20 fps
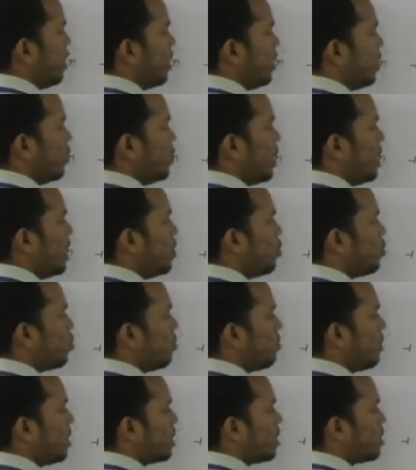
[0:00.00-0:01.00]

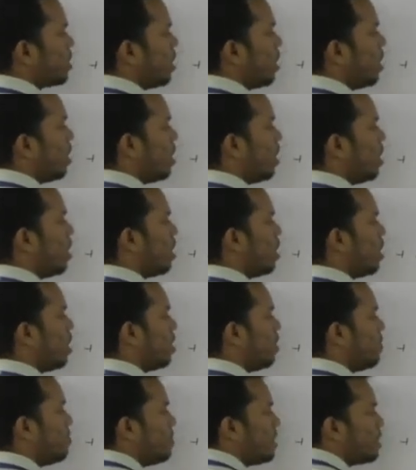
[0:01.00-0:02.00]
Zn2
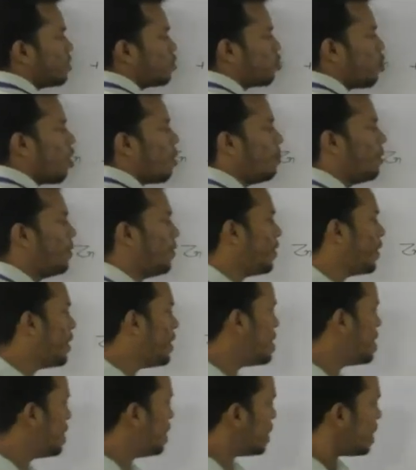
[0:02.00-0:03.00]
plus copper.
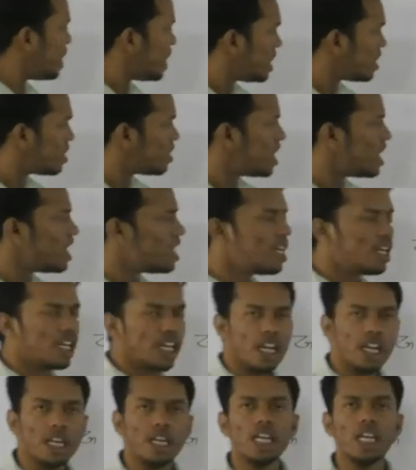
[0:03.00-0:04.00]
Is there
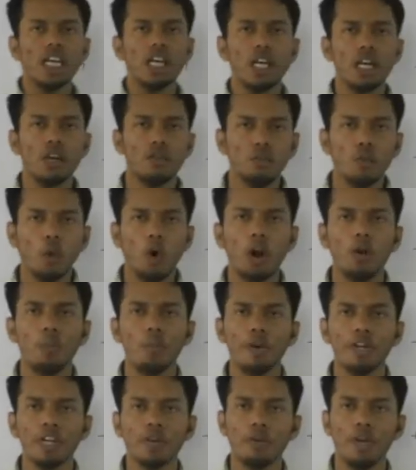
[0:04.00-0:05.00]
any
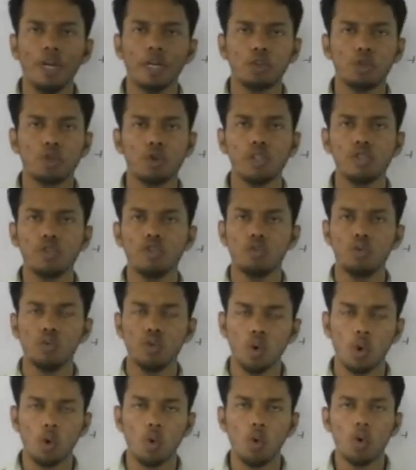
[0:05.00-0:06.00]
involvement of electrons?
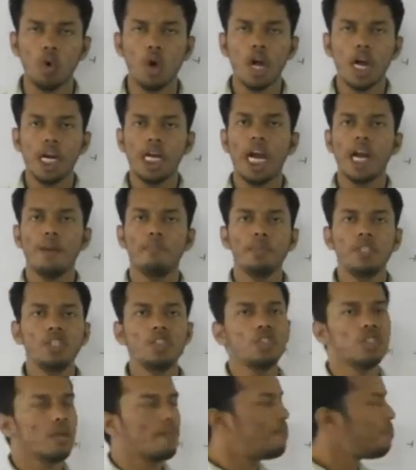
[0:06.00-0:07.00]
No. That
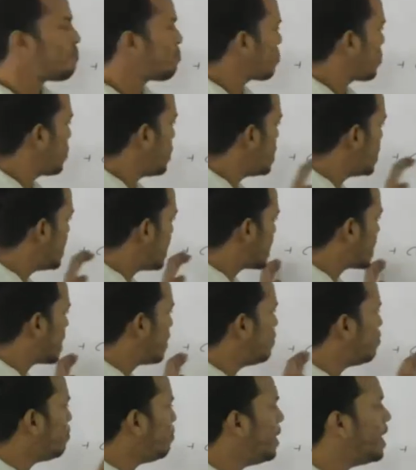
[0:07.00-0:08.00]
means it is
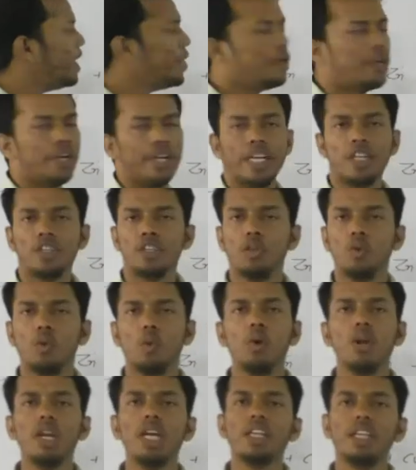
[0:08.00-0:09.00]
complete reaction.
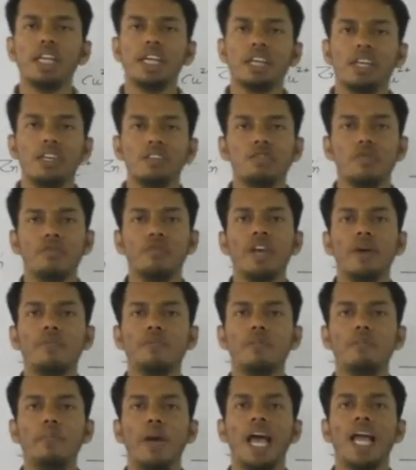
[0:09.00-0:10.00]
Only thing is we have to
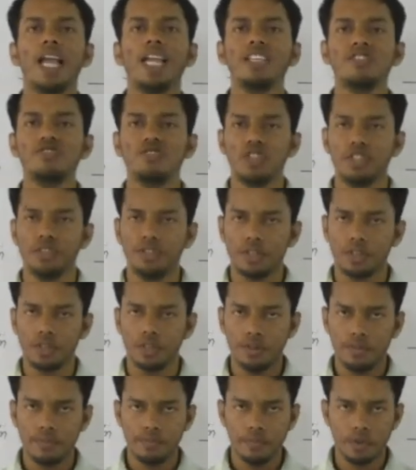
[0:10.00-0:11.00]
balance it.
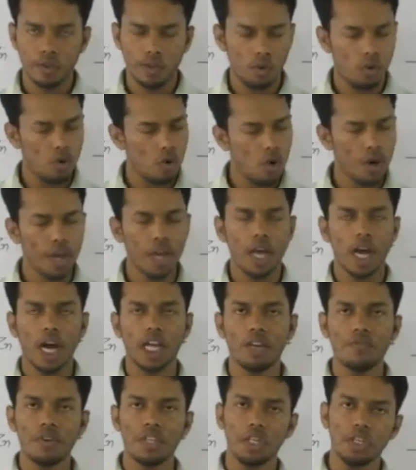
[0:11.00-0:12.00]
Okay,
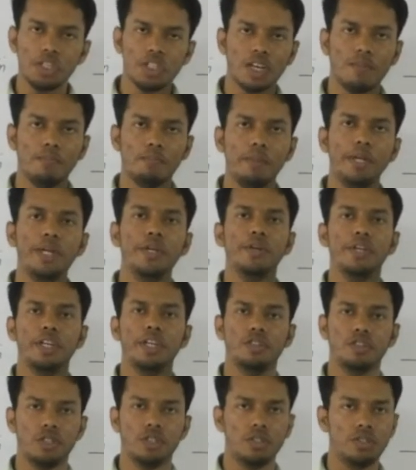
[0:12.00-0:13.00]
otherwise it is complete
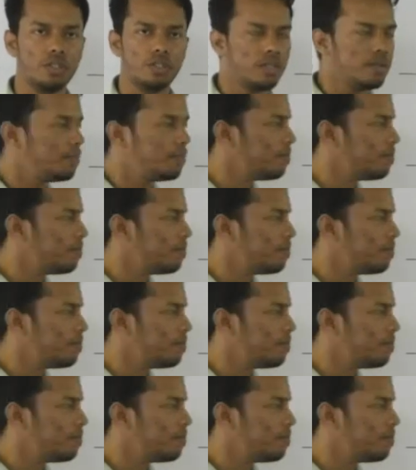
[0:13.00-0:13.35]
reactions.